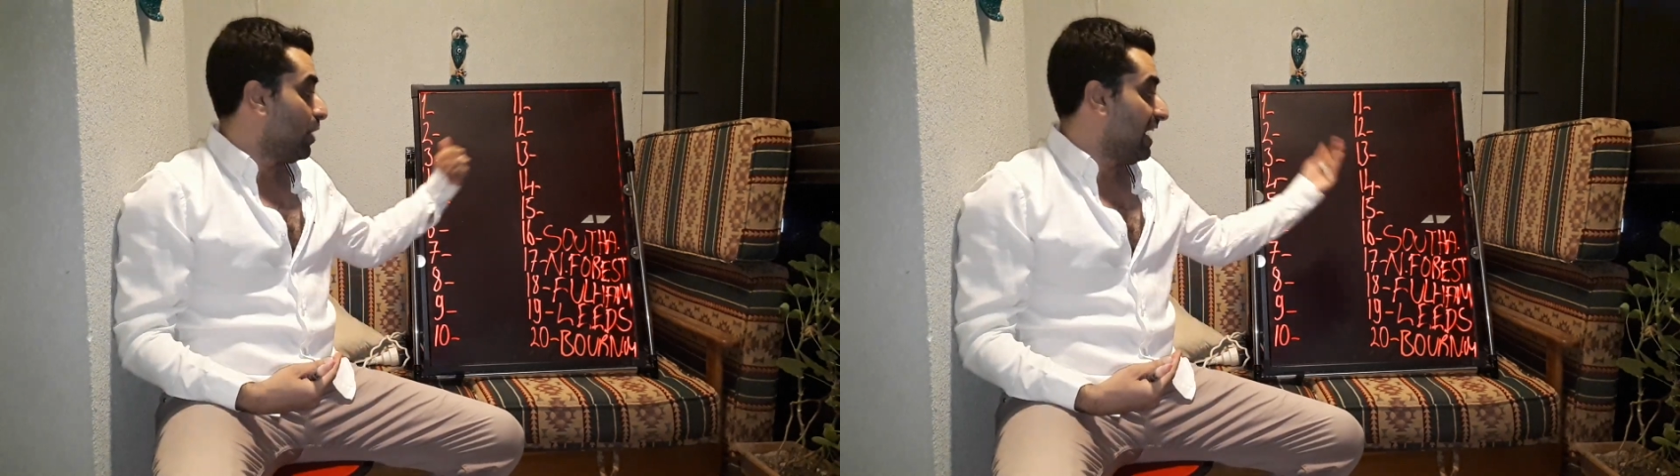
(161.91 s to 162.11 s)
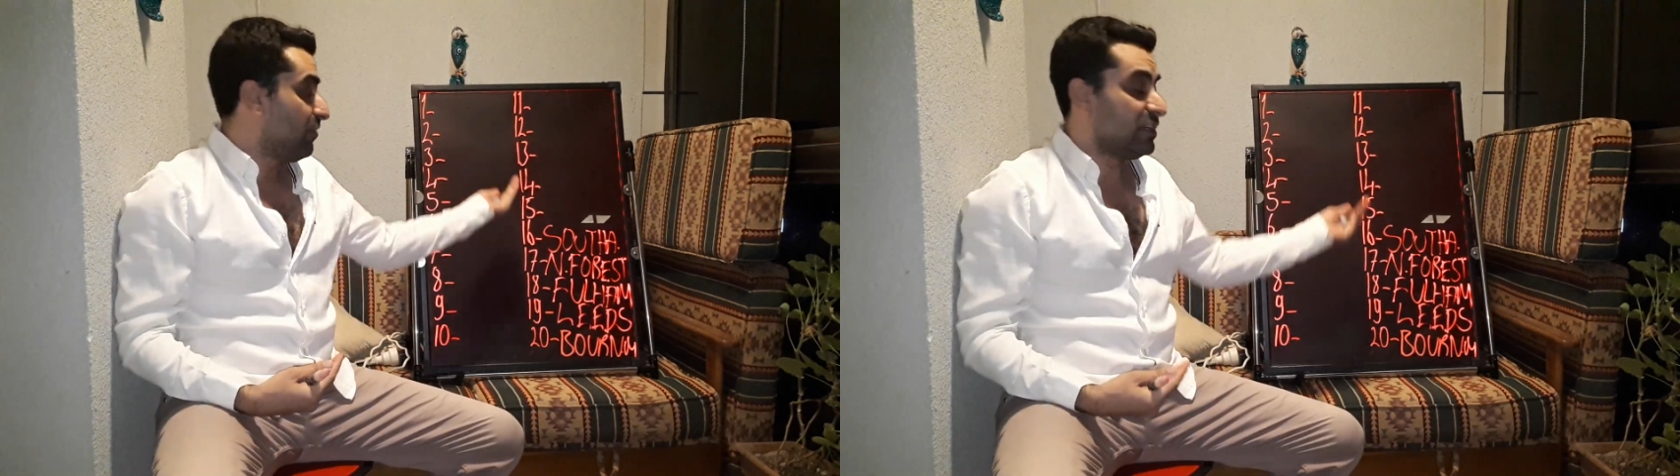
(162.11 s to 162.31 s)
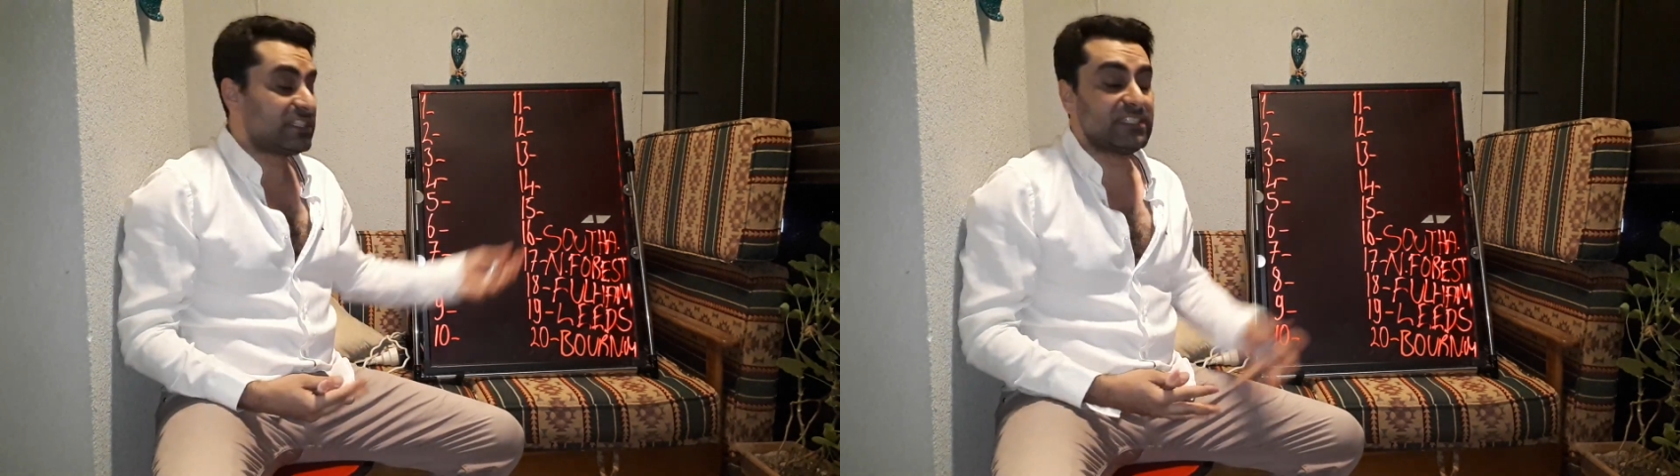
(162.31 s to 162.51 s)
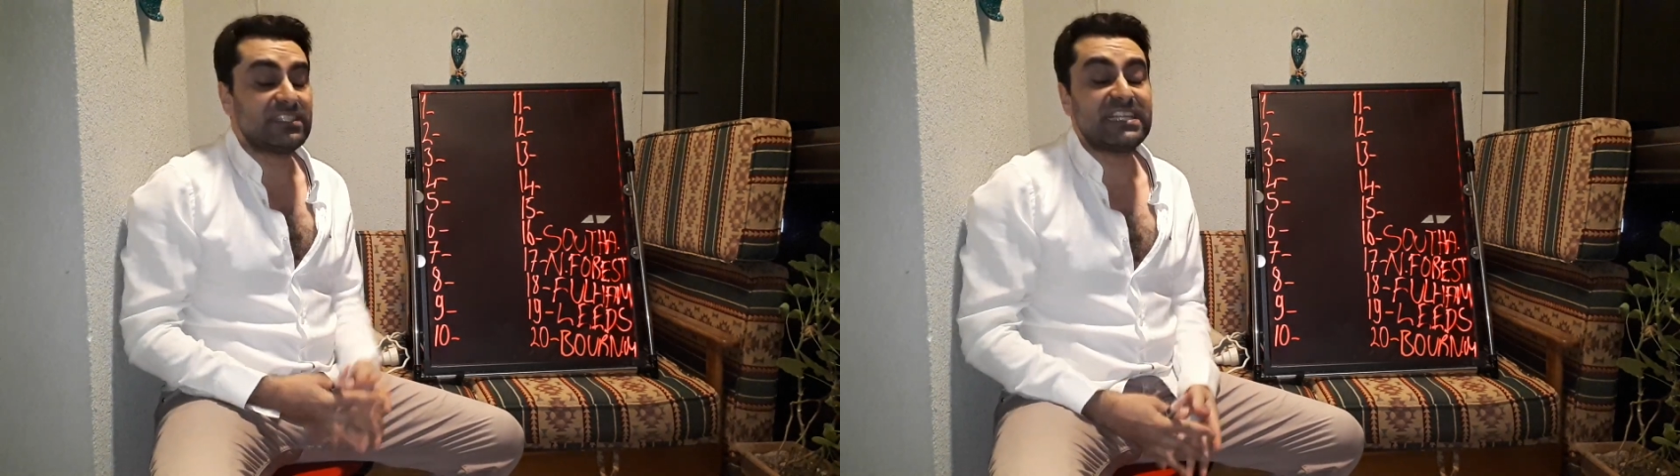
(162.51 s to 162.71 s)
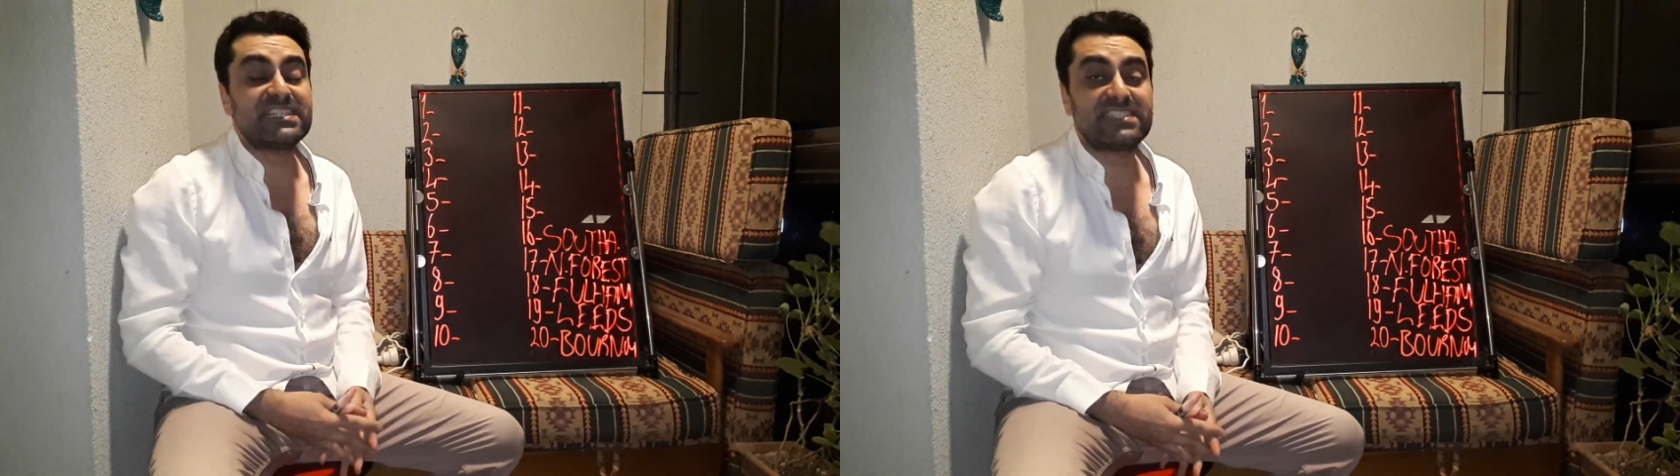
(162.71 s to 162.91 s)
Everton
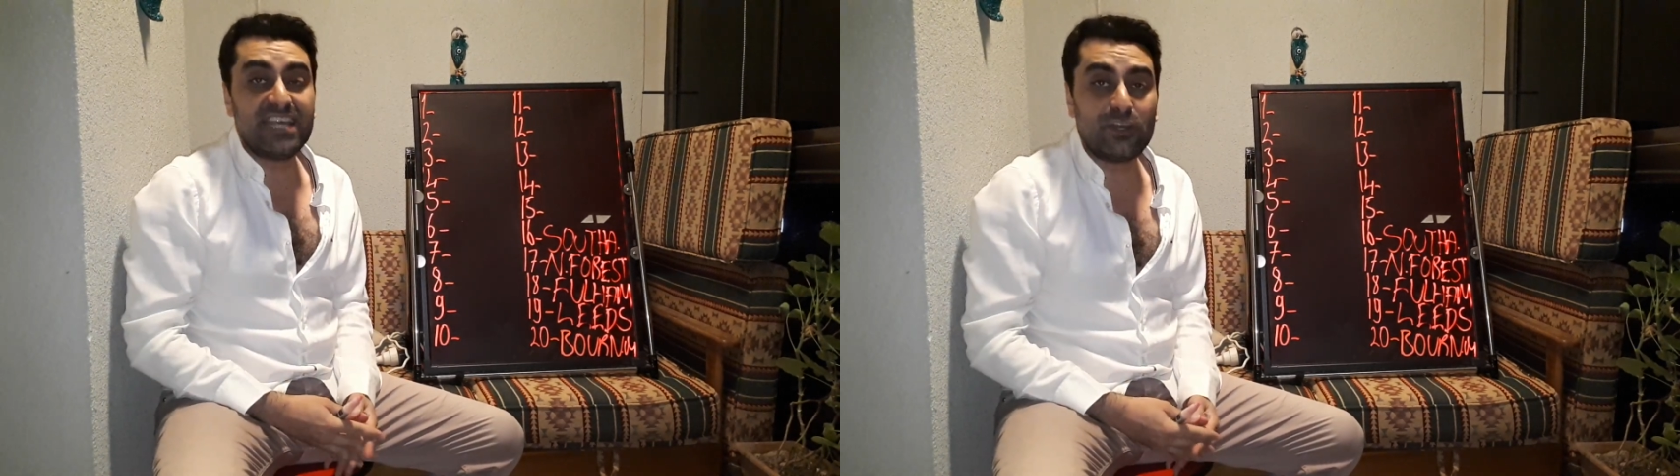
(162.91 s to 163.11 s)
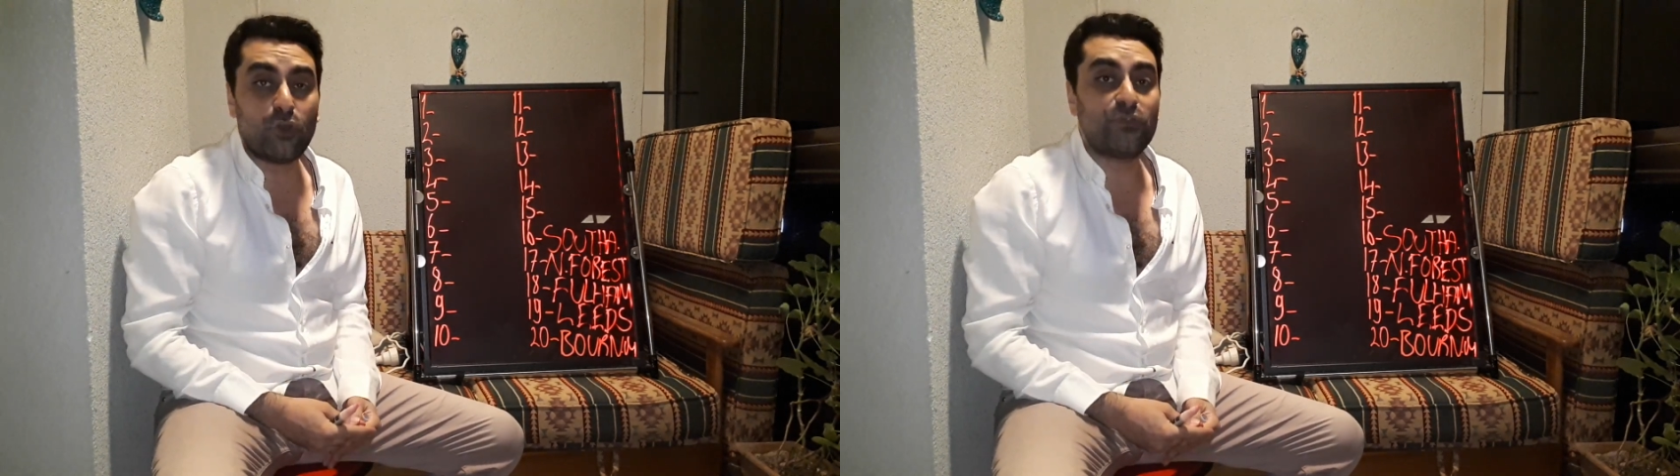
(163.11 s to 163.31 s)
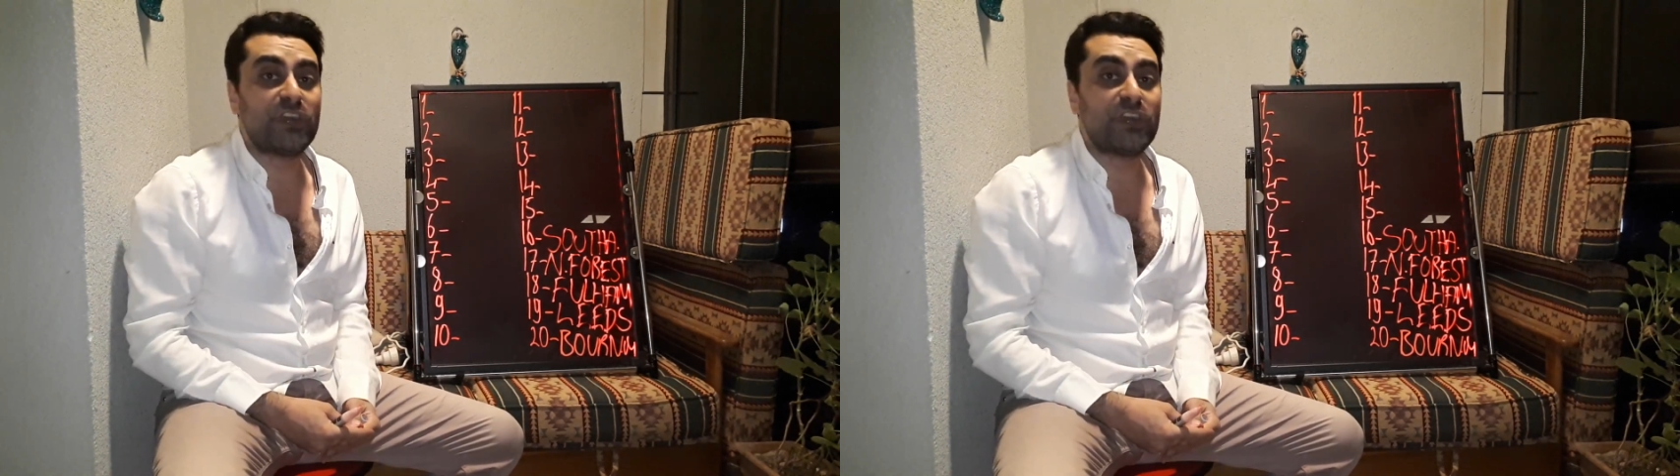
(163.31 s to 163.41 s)
instead of